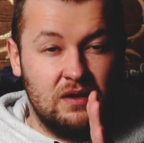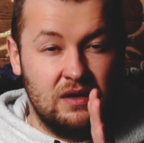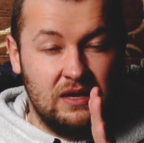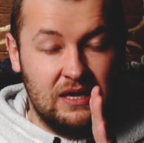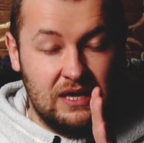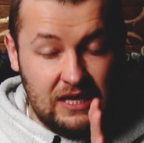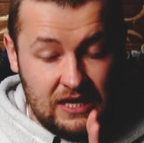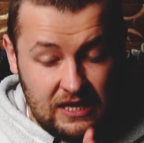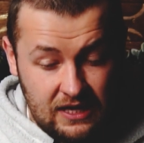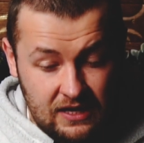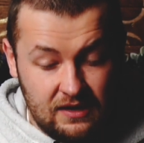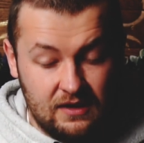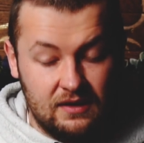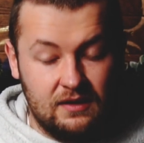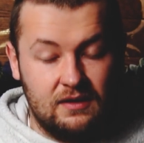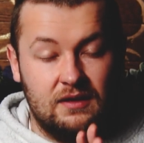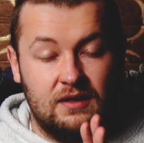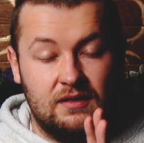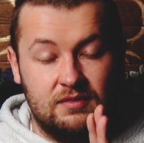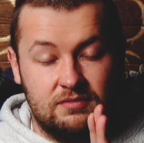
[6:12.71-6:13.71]

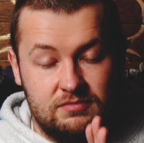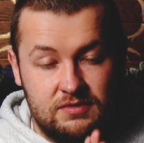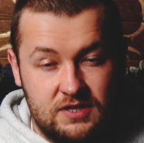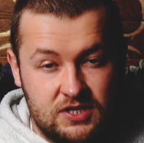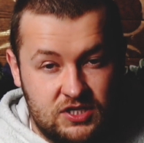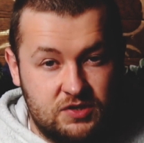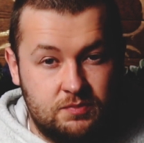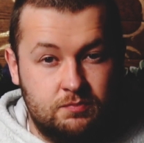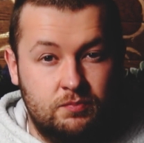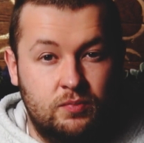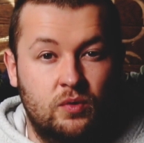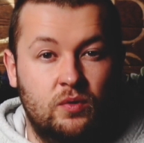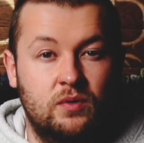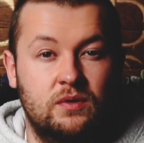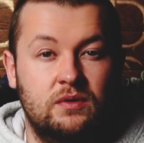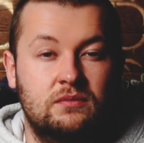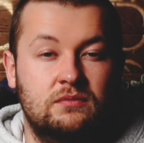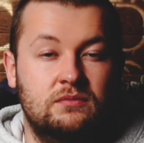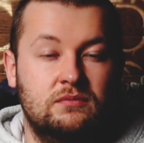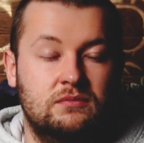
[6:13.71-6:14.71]
here, at this
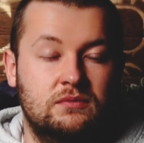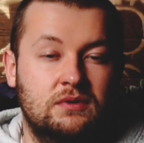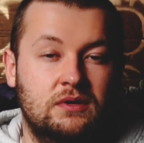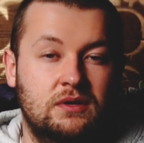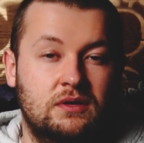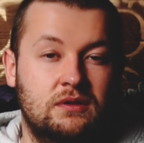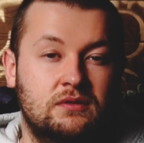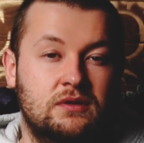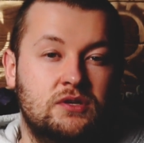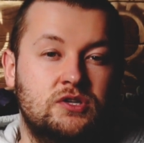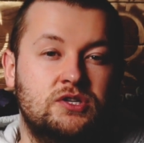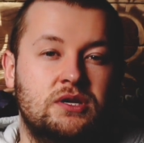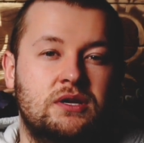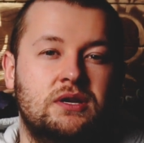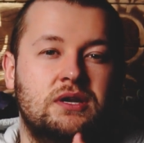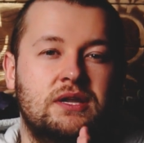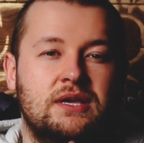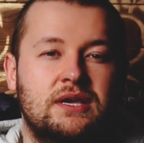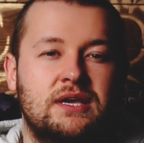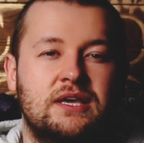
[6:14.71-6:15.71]
point, in the
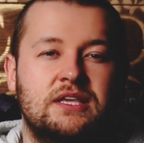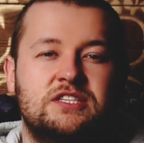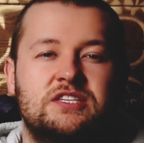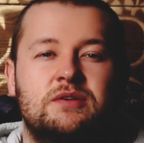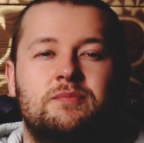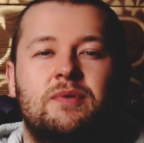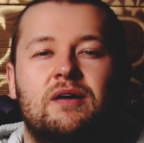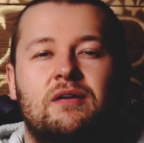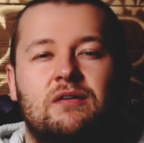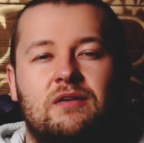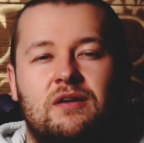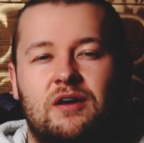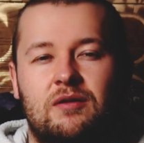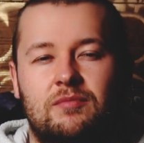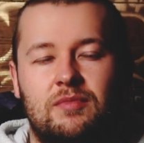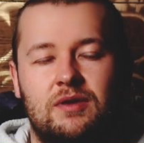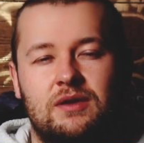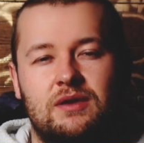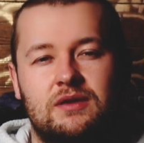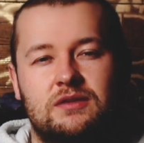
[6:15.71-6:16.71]
journey, it's about
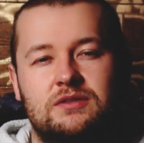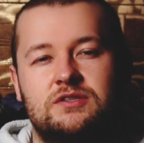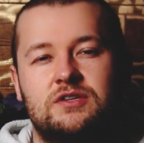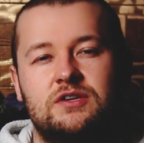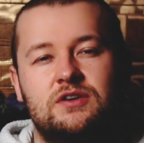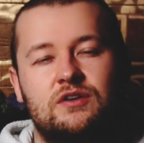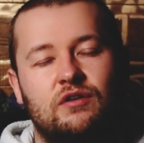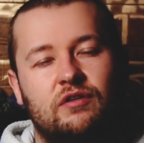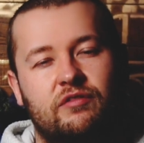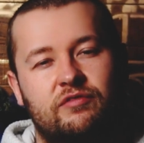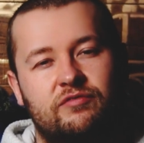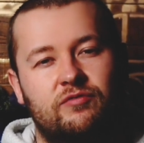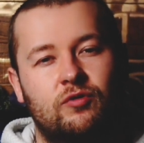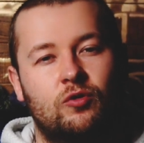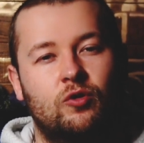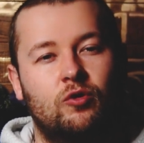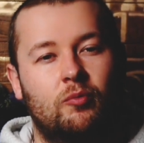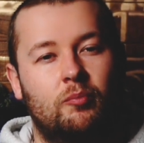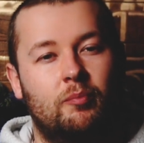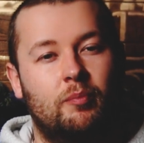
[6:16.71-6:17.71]
coming into your
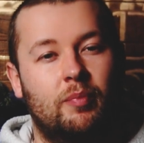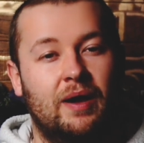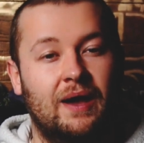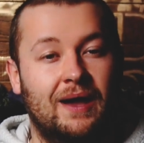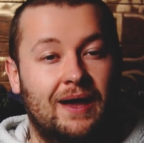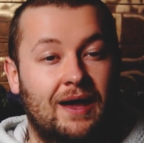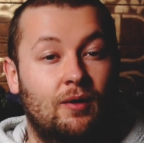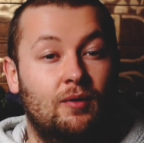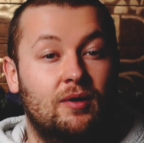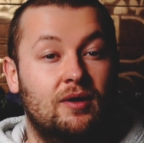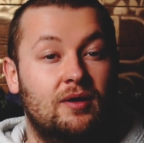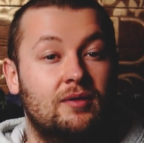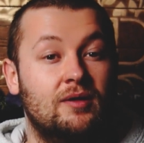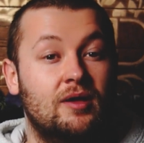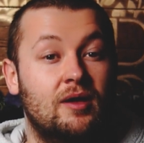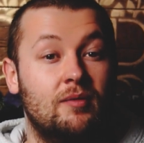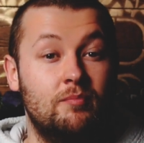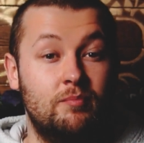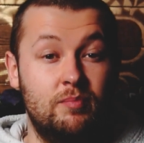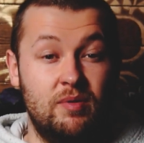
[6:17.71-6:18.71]
full power
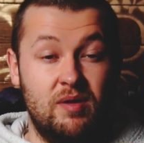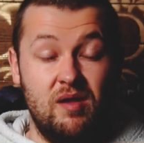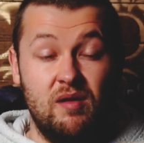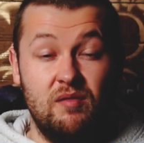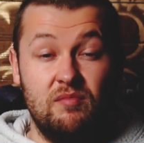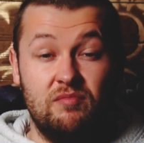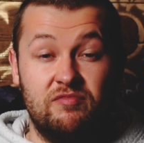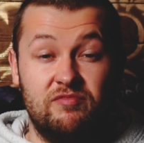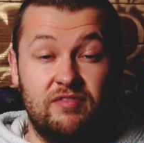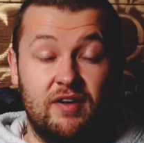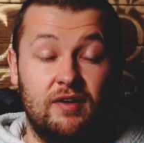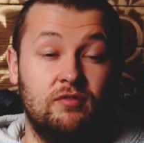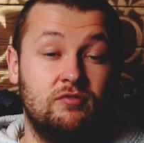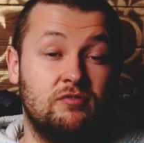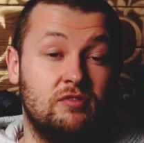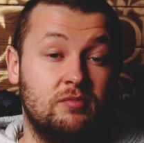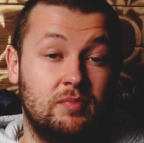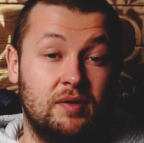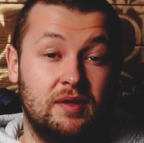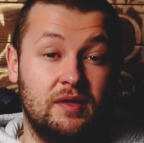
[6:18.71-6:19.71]
and being
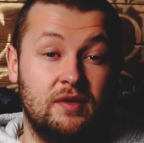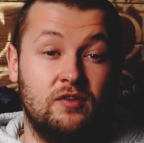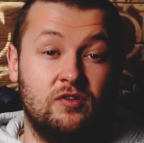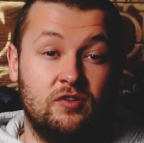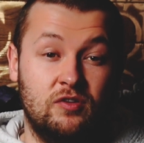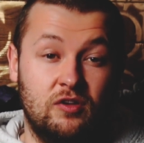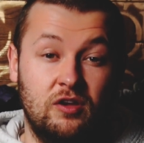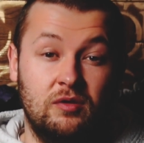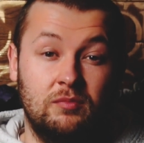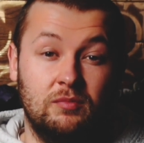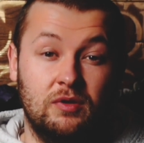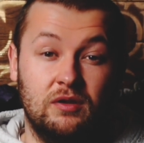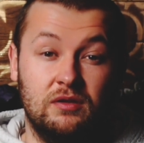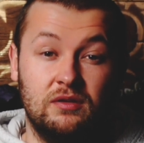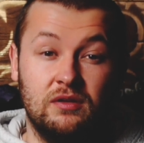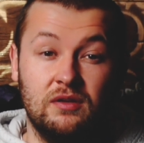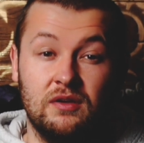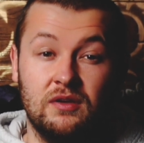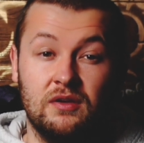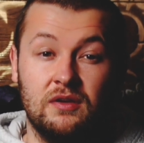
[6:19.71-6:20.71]
vulnerably human
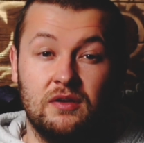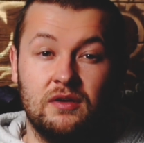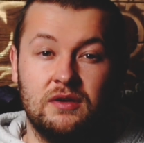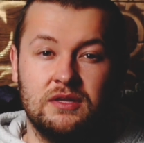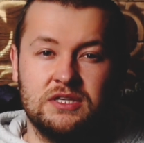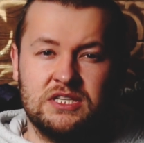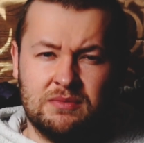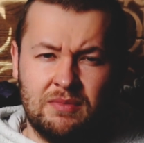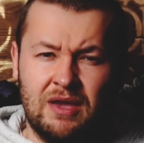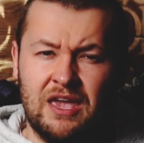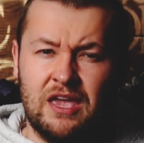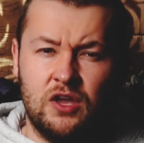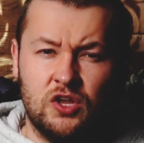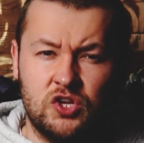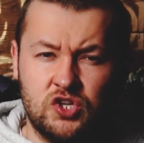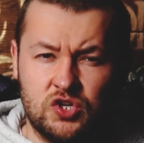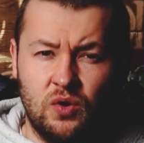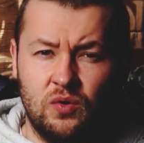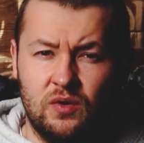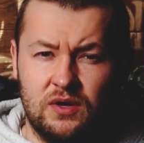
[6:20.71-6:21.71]
to make a
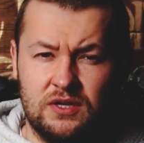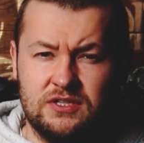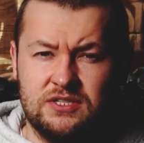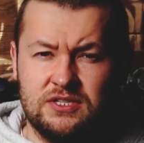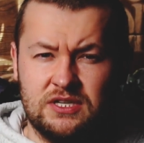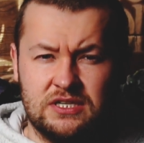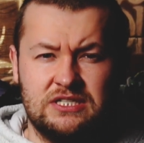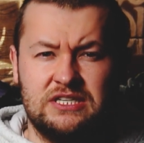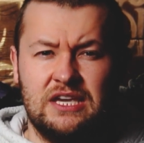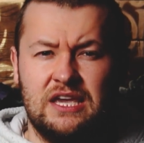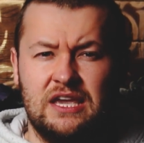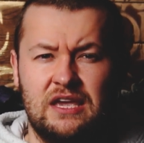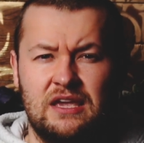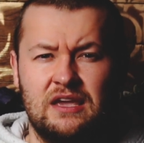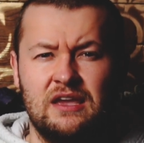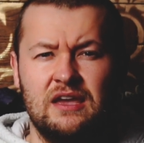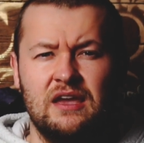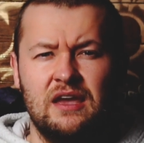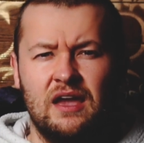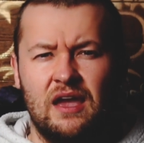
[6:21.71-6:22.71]
choice to see
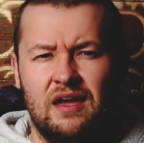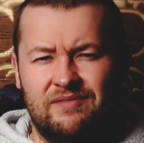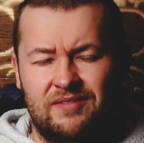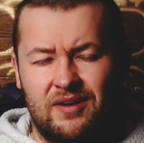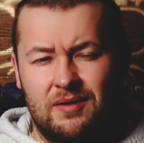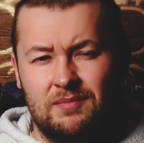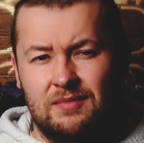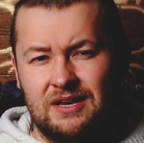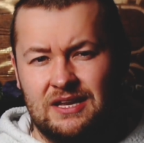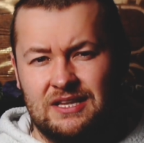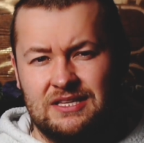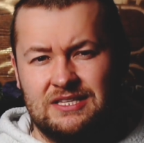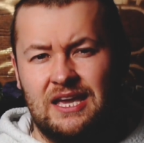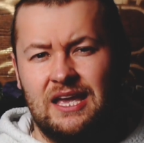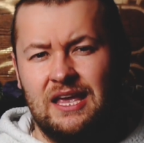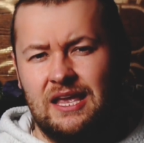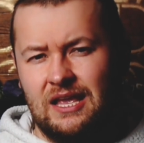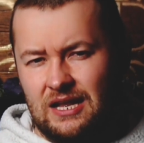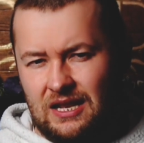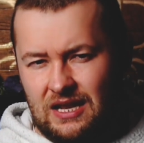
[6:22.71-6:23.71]
if I'm going to
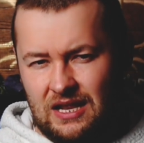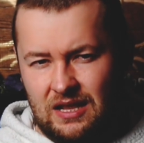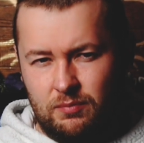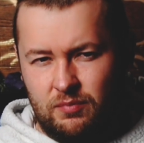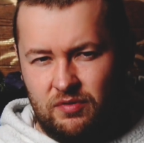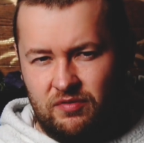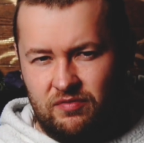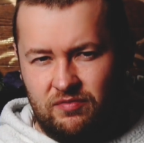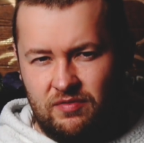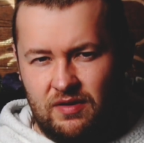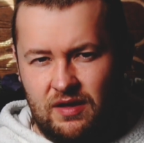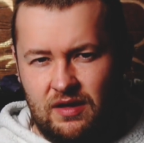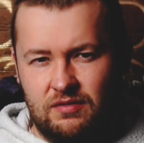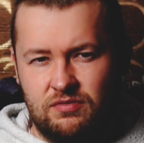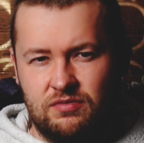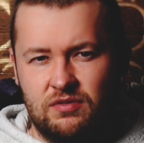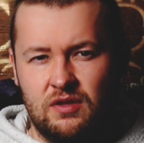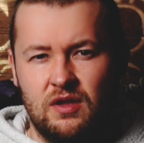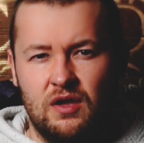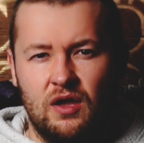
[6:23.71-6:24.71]
take a leap of
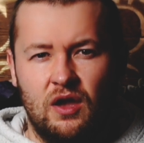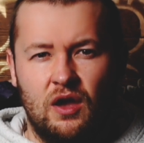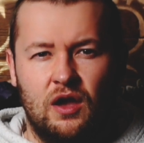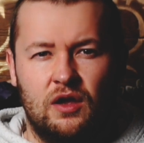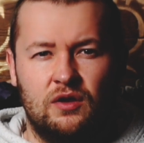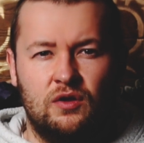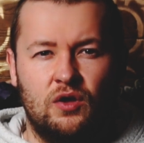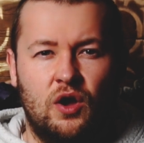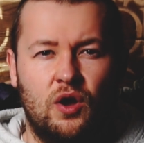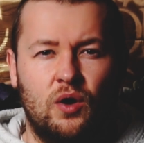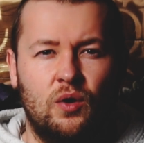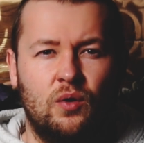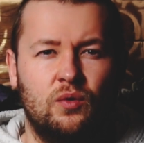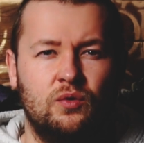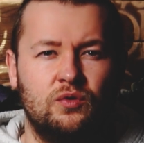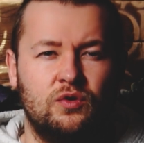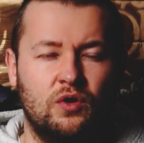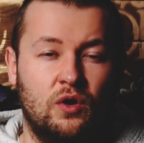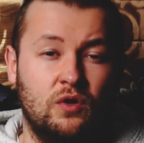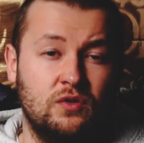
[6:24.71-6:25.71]
faith and
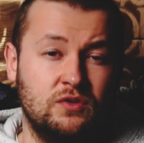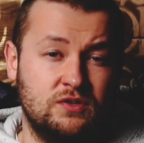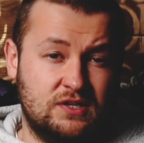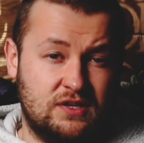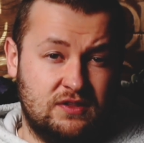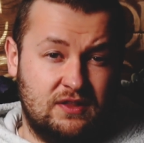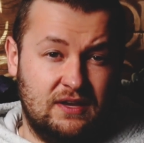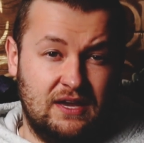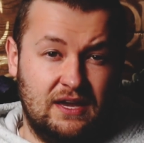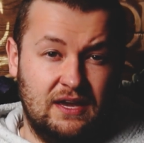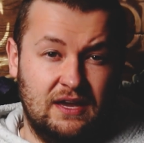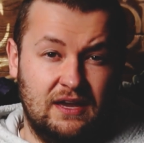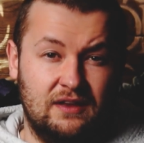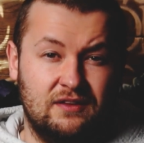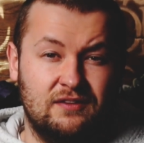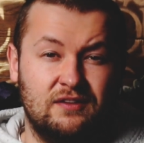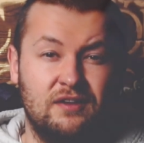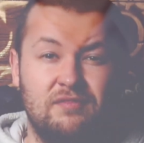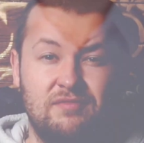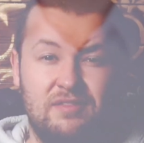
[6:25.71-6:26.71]
hold on to the
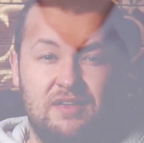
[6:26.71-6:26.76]
hand of